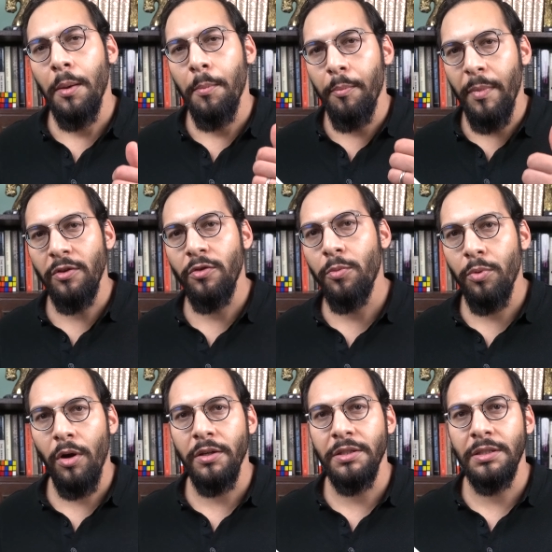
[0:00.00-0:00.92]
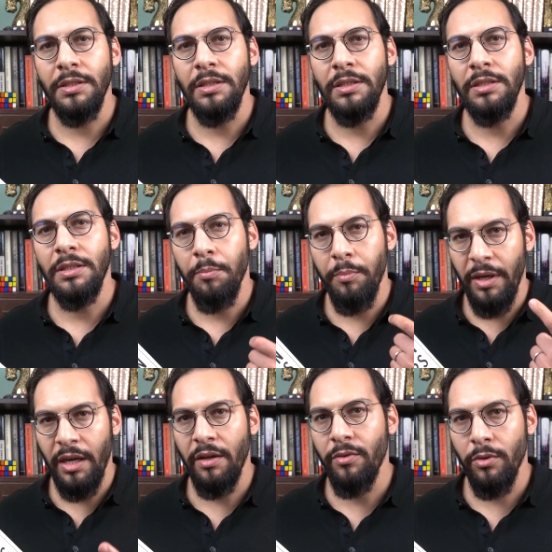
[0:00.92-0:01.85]
mental processes,
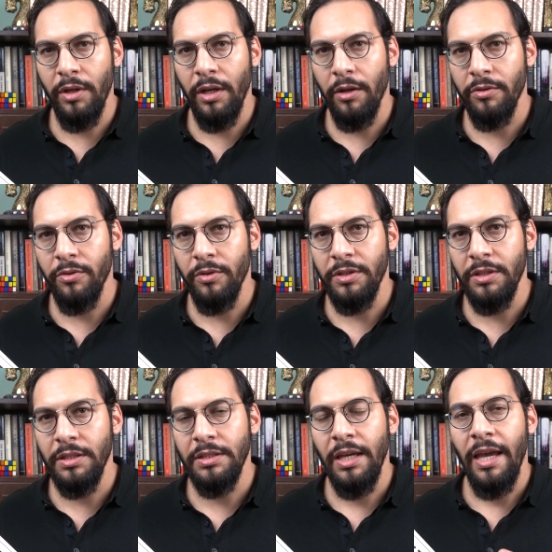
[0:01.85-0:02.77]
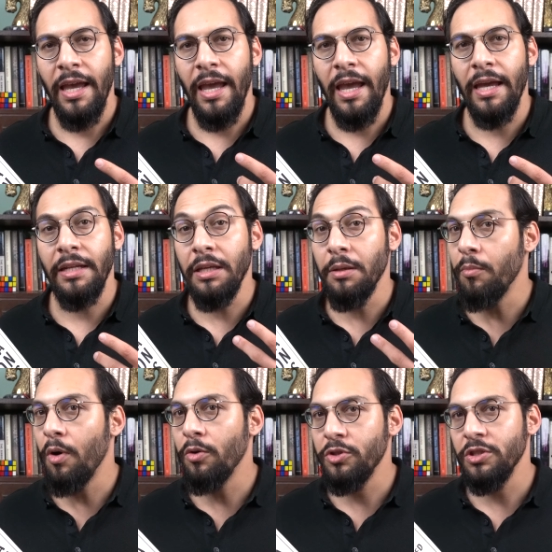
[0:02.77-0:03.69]
behavioral characteristics, and
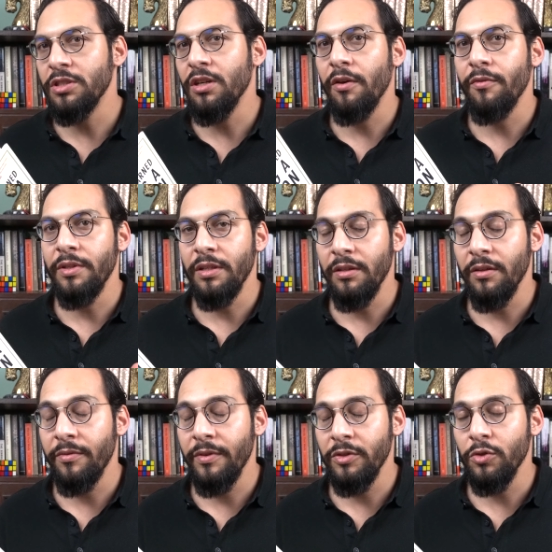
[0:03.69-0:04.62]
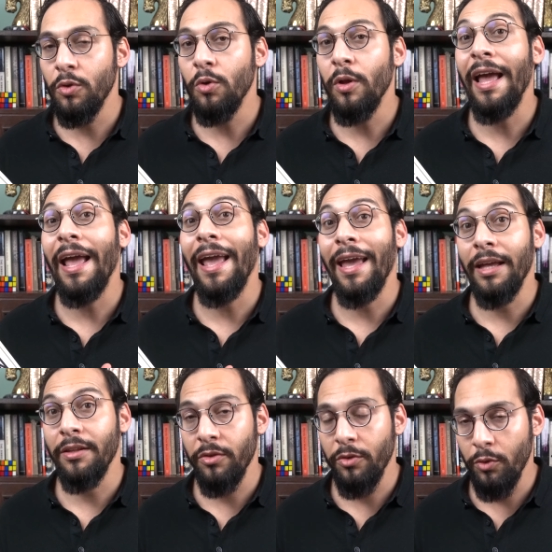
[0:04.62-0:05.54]
emotions of an individual
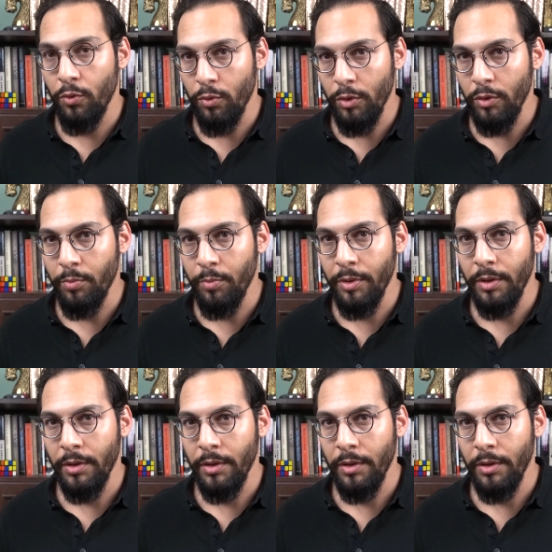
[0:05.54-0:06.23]
and group.